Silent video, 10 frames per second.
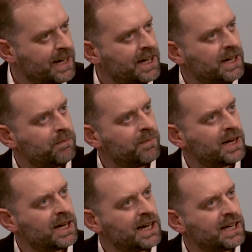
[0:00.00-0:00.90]

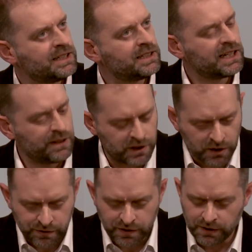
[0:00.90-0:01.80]
And he lived
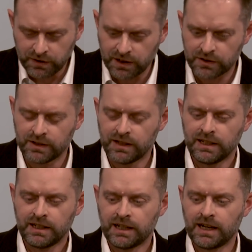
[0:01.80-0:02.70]
another 5 years.
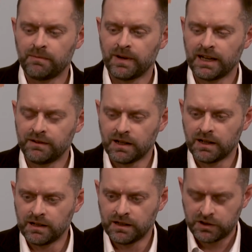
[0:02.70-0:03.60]
And
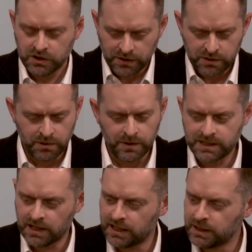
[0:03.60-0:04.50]
just after he
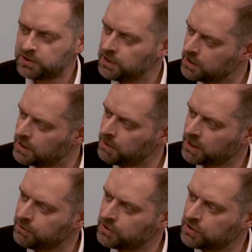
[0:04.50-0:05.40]
retired, he was sitting in the
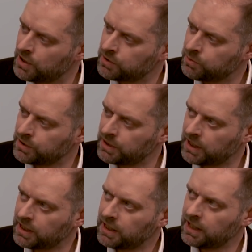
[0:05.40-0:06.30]
back of his church one
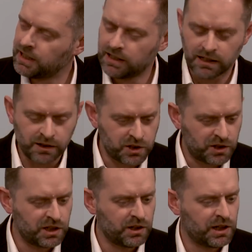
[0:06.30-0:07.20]
day, a little
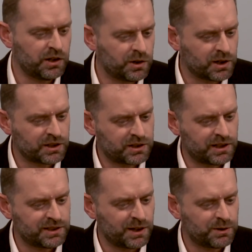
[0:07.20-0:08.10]
church in Doncaster
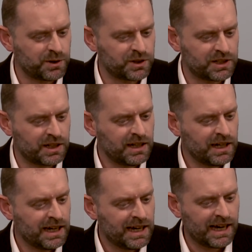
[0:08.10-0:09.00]
in South Yorkshire.
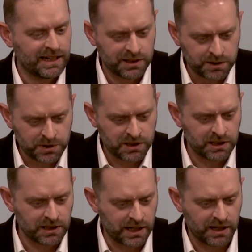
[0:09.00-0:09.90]
And as he was
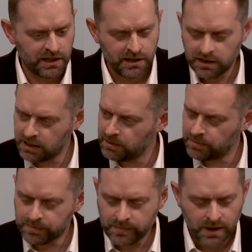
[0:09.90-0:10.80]
sitting there,
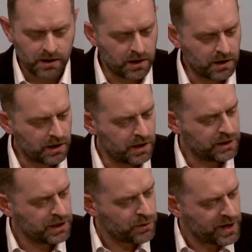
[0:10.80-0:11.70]
an
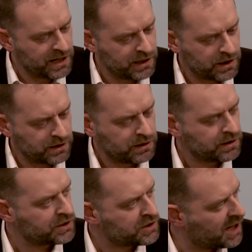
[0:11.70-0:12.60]
Iranian
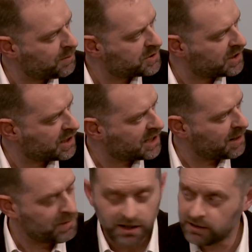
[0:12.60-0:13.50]
asylum seeker
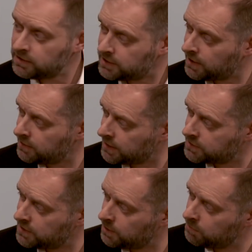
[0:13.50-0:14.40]
came in and sat next
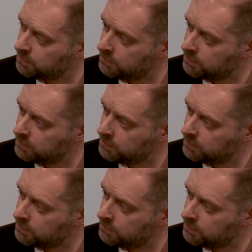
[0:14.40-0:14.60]
to him